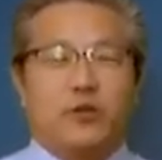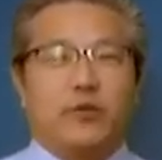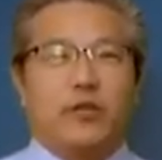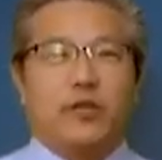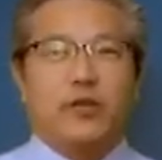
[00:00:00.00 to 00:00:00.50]
you
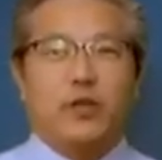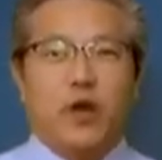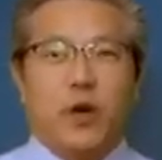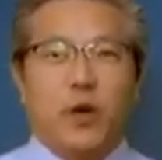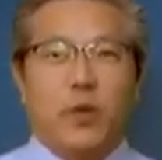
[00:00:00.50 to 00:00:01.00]
already
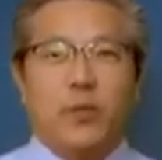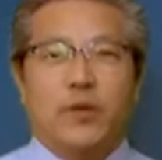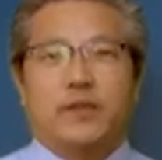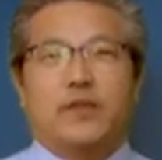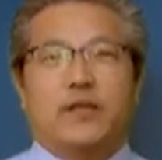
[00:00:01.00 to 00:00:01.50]
know
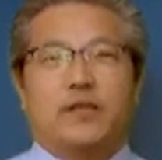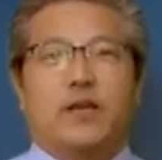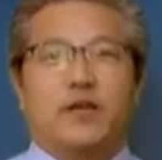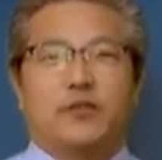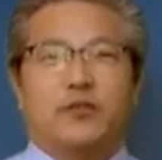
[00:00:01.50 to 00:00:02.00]
that the
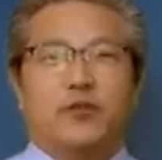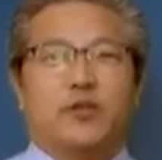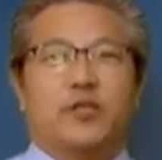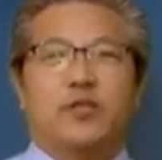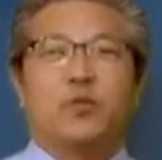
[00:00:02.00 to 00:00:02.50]

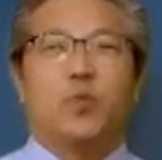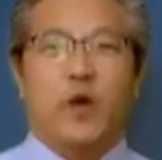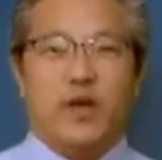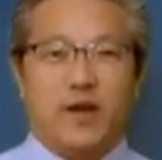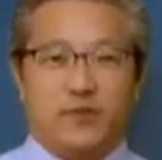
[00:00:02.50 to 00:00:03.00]
concentration is
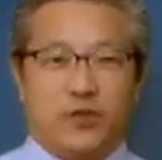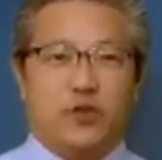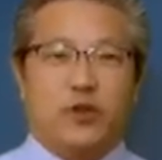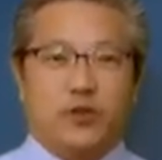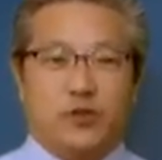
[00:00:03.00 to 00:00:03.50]
way off the
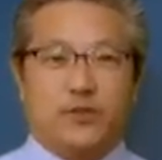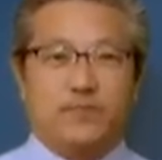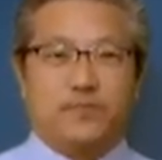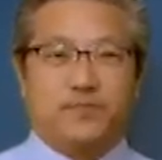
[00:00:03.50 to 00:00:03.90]
charts.